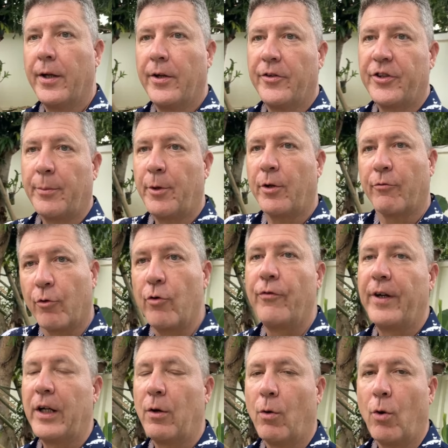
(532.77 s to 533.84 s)
some of the
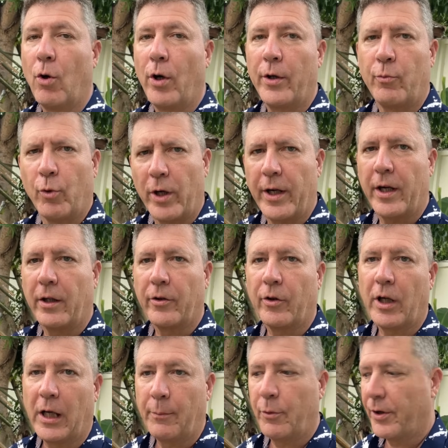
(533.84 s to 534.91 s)
roofing on, wanted a little
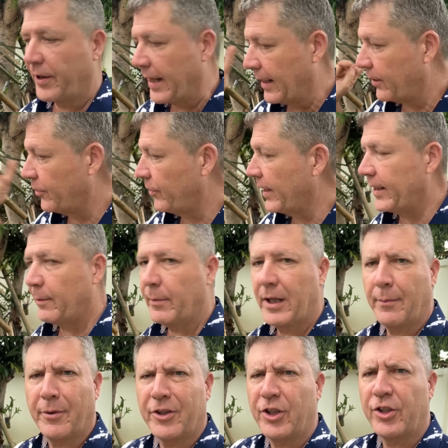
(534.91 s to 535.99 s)
help with that. I'll do that in a
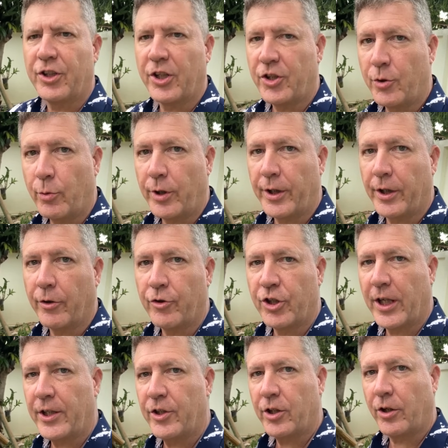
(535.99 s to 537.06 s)
minute, but she said she wanted to go
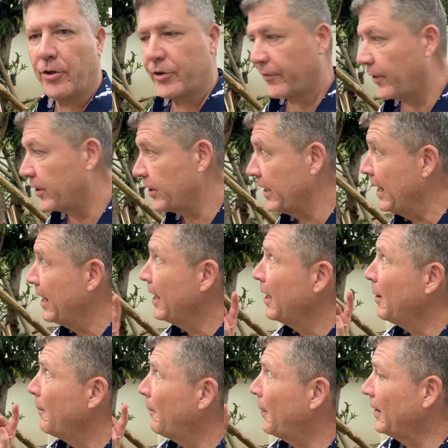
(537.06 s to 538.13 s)
change clothes first.
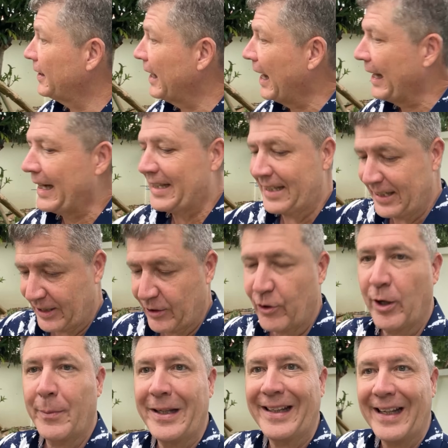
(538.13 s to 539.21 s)
But I guess this is going
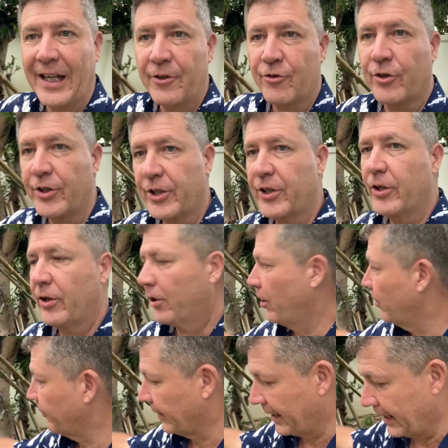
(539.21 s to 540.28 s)
to be the entrance
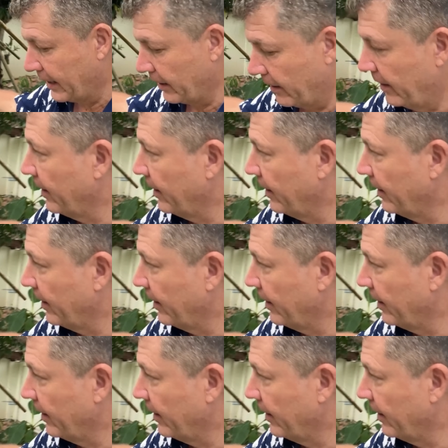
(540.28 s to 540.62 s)
over here.